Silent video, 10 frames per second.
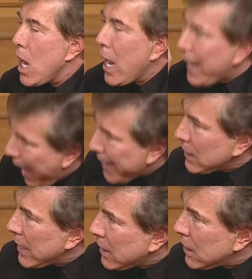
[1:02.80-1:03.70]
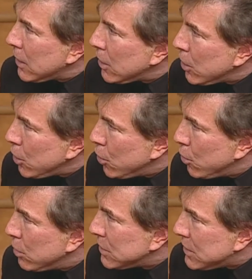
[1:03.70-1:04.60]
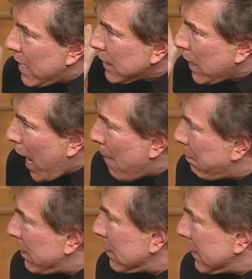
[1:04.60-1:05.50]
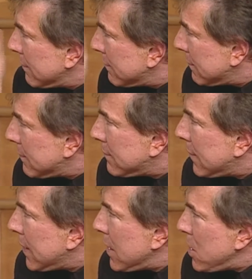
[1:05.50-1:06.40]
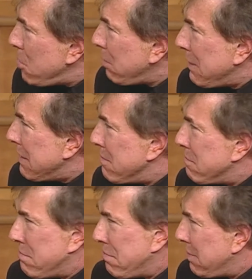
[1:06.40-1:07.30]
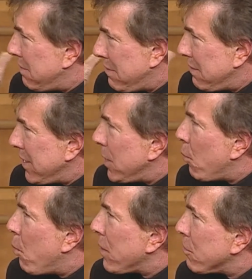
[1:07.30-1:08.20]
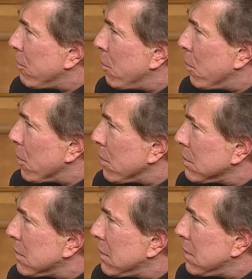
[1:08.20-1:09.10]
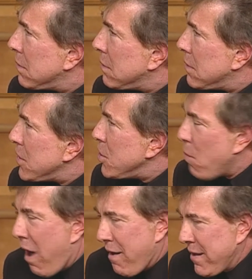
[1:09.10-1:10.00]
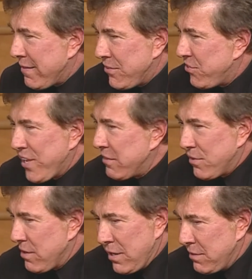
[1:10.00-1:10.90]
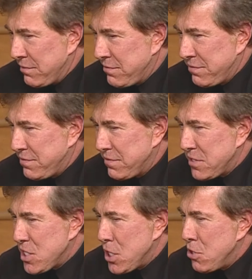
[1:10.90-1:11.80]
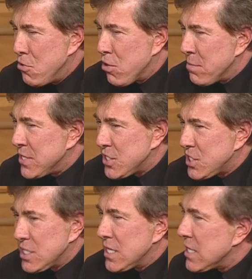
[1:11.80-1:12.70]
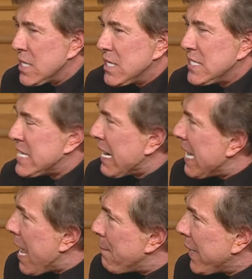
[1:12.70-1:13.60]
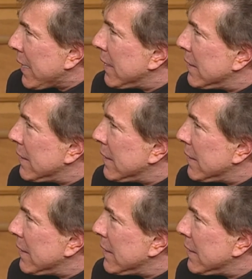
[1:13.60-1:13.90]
guy like you and Ted Koppel, and you live in a wonderful world. You are at the center of enormous dynamic